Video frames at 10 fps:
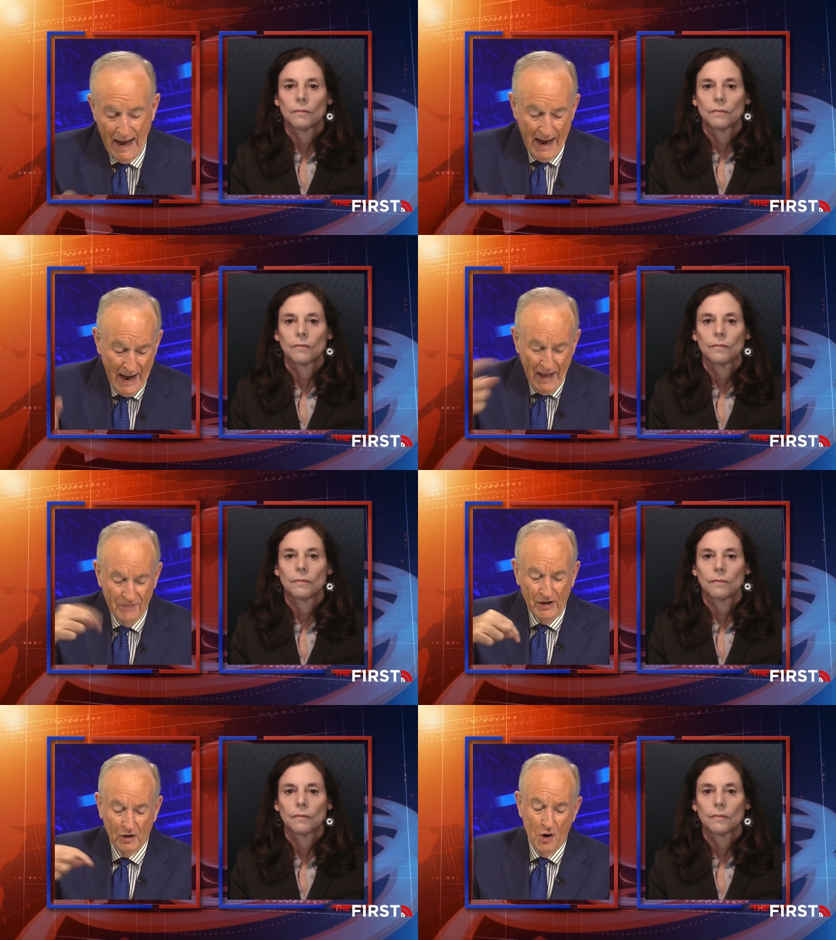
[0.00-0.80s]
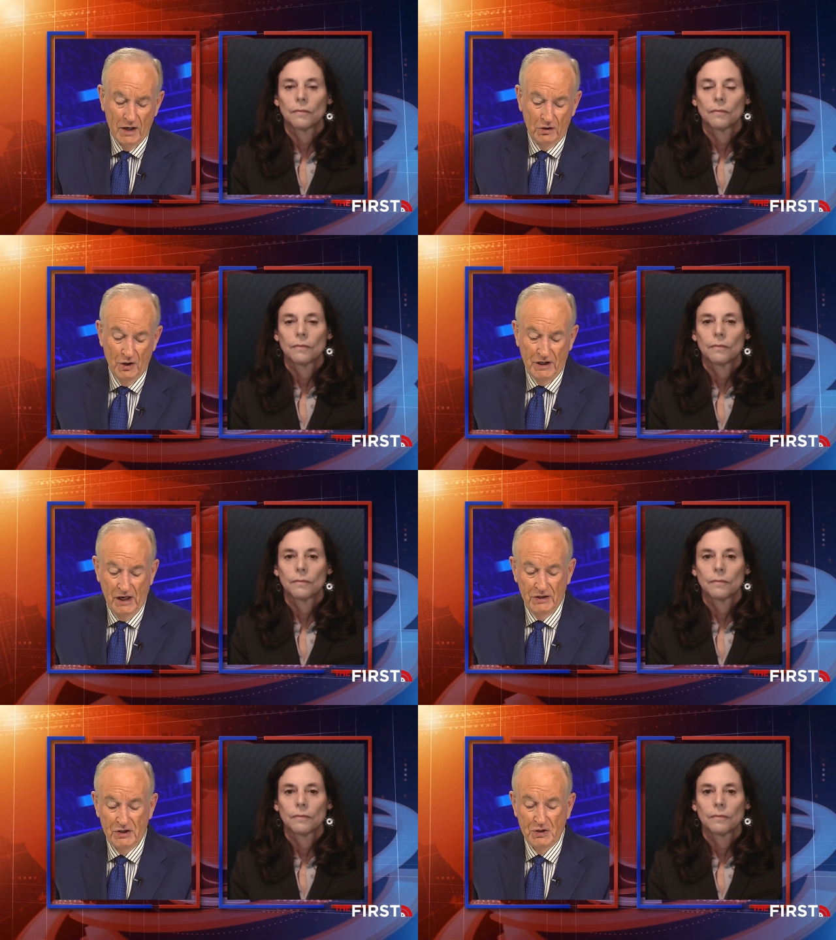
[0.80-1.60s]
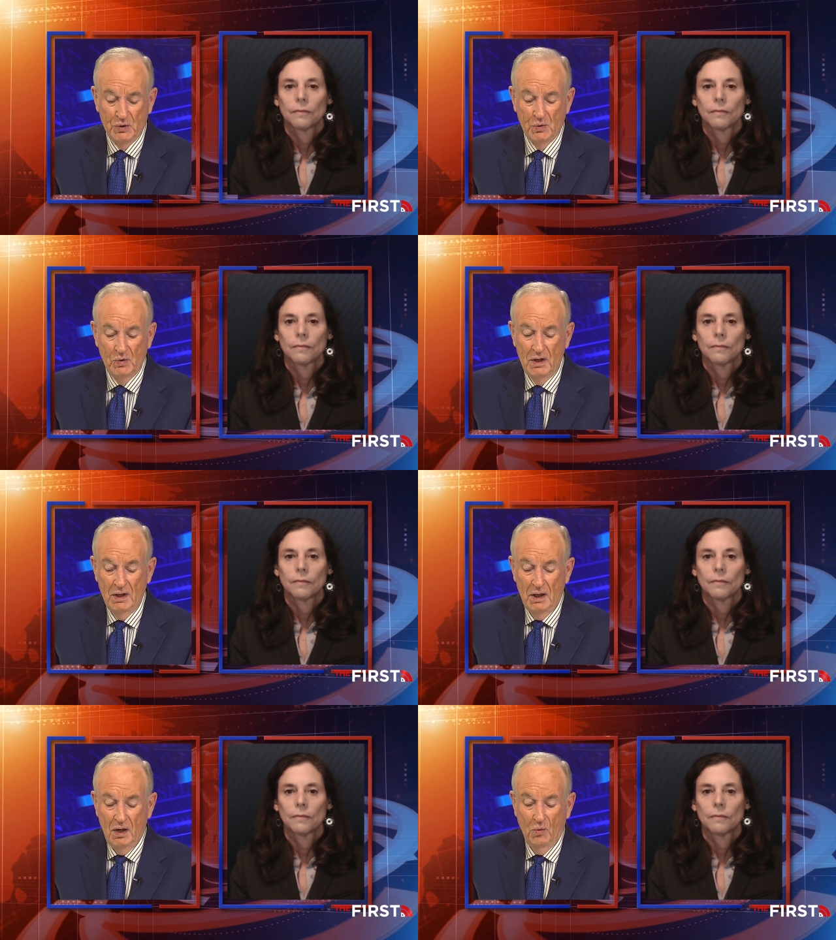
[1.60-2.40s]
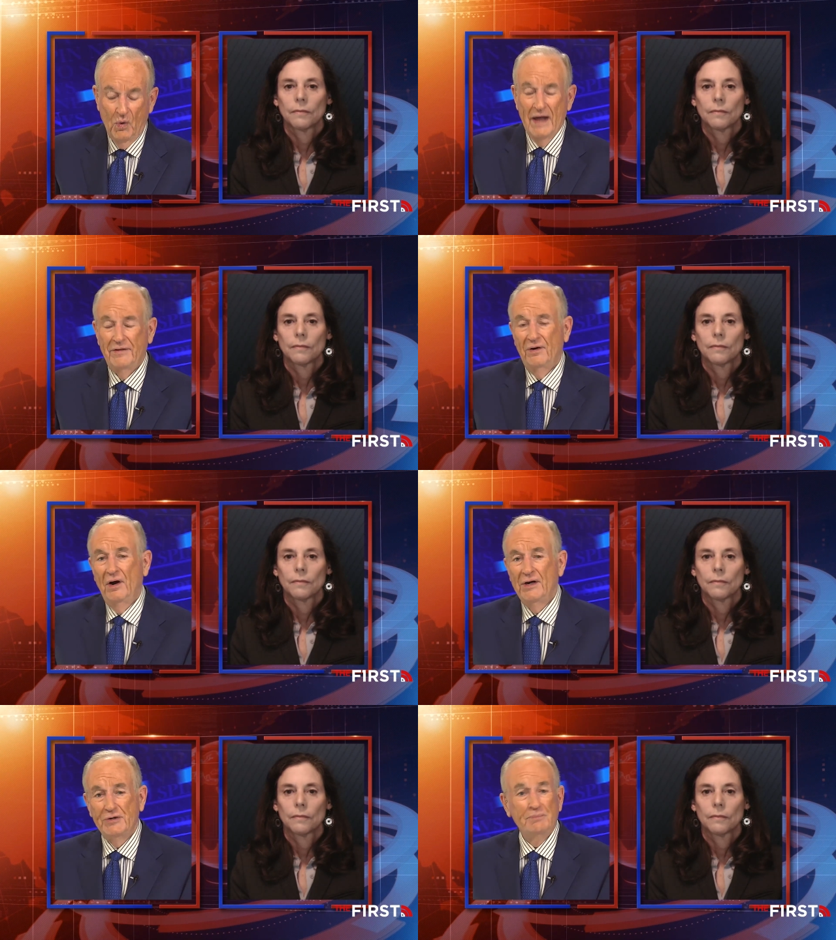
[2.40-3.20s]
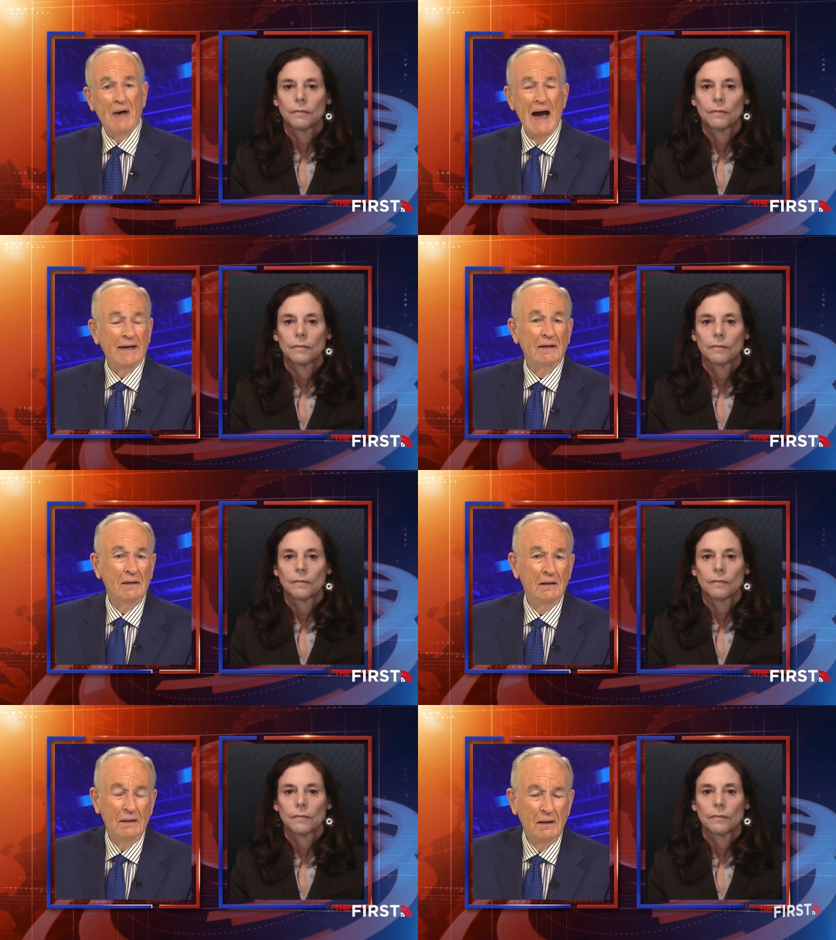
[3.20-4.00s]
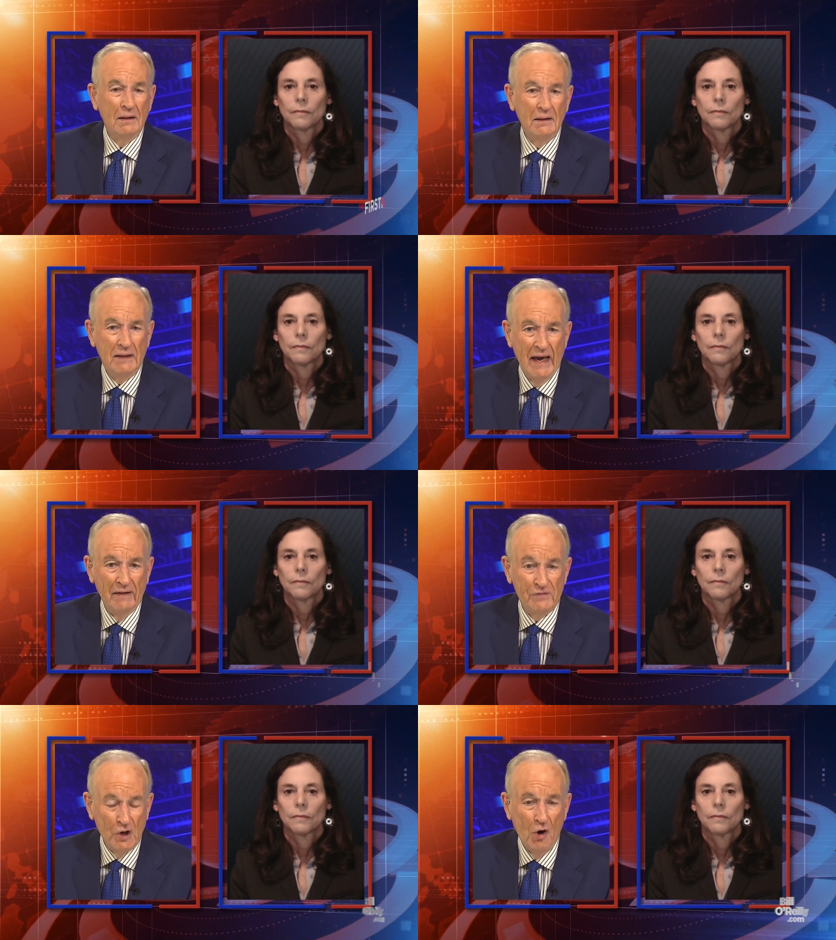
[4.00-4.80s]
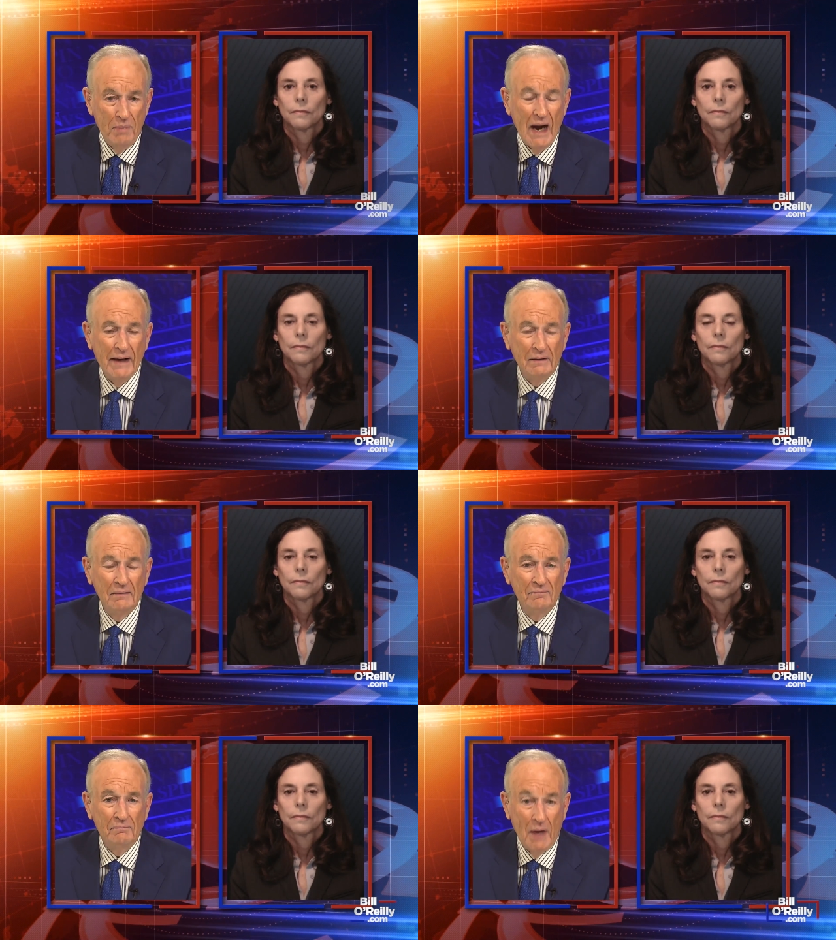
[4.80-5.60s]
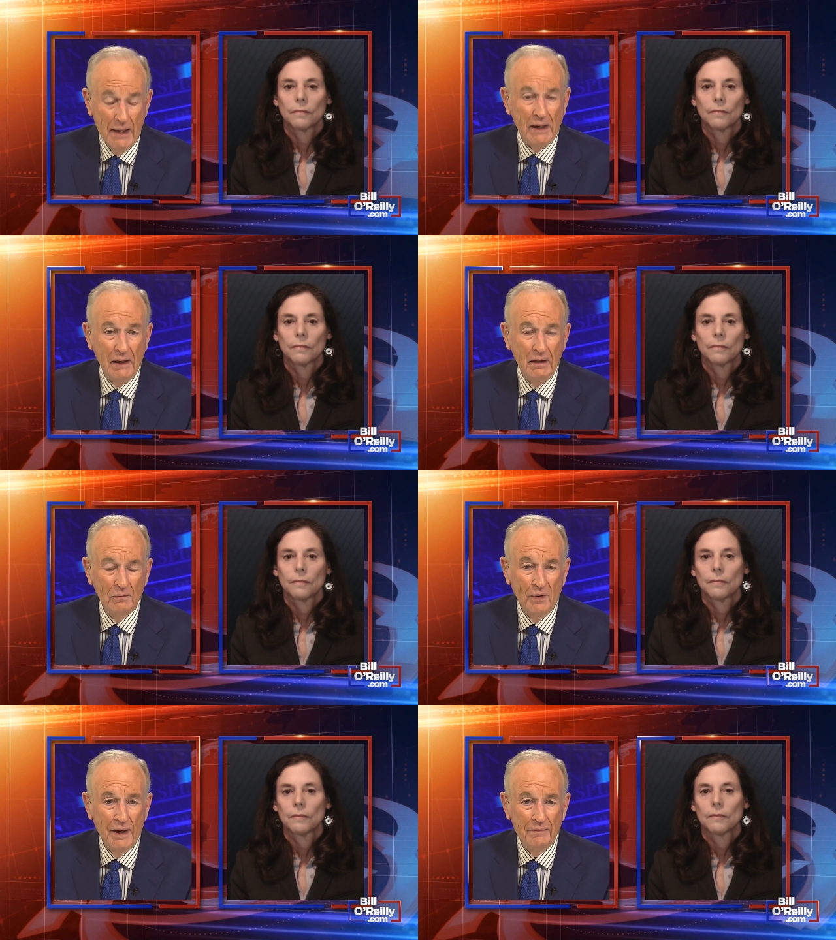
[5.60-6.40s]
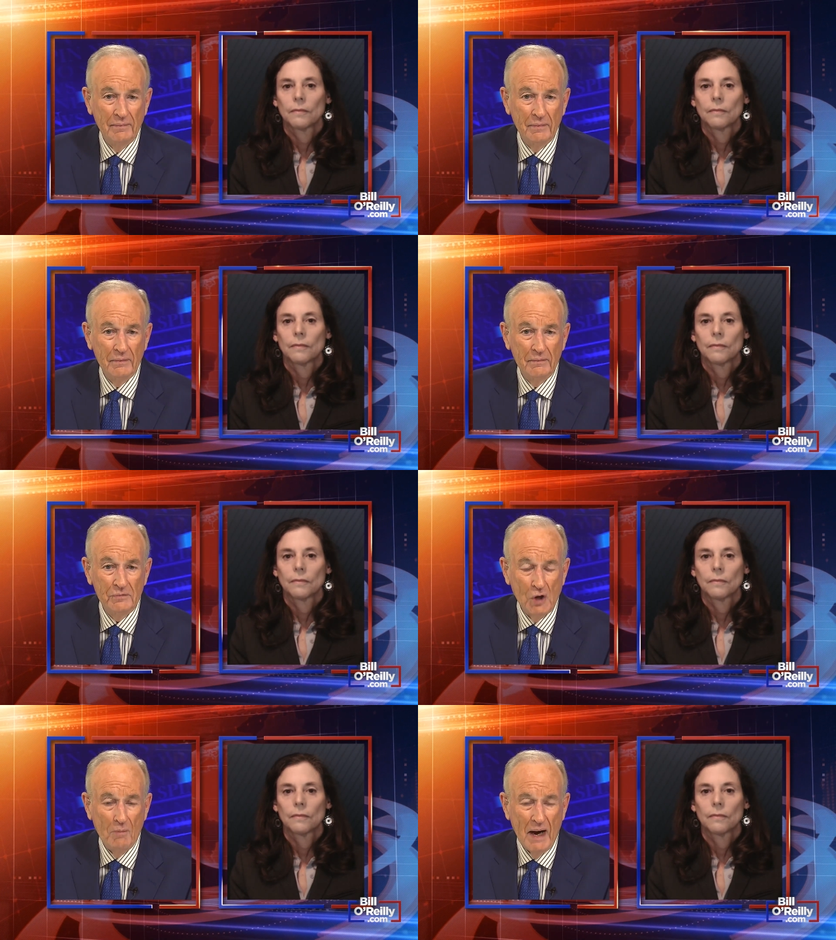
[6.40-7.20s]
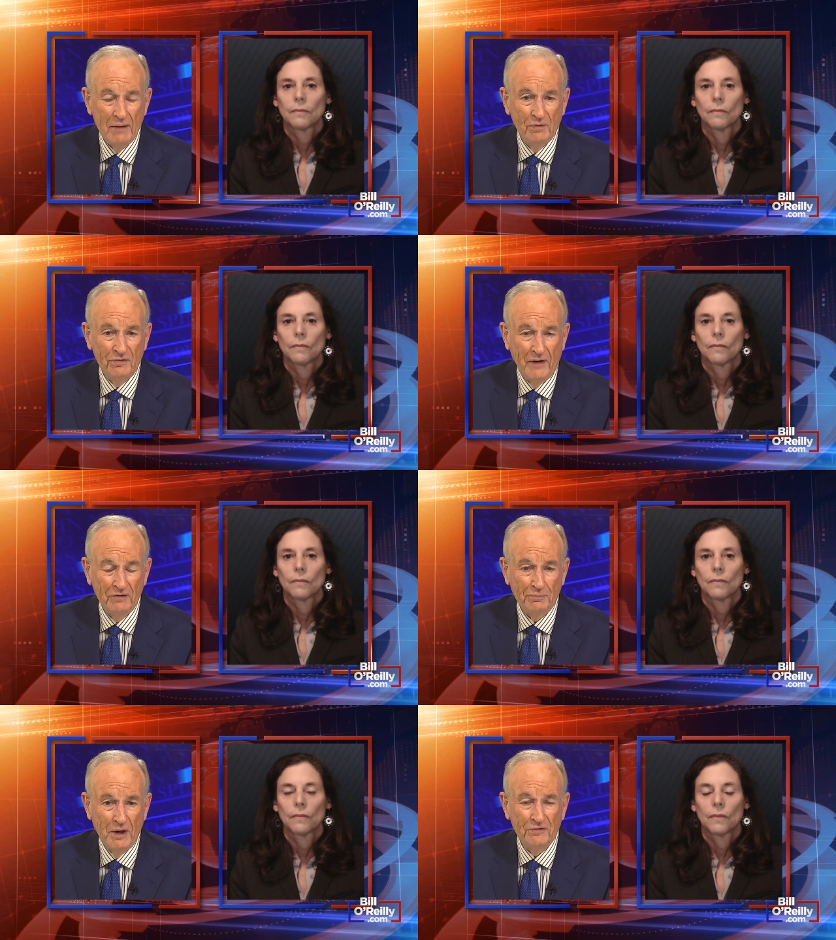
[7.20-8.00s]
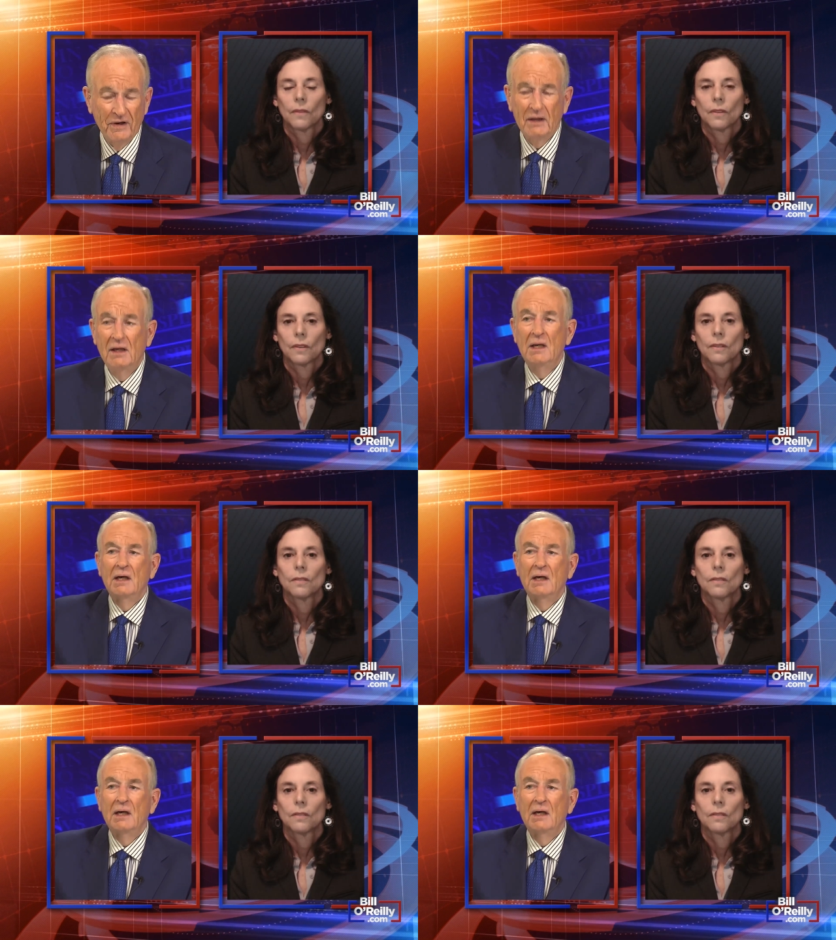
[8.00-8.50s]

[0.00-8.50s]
Speaker 1: And they're going to look into whether Hunter Biden gave Joe Biden money when Joe Biden was vice president,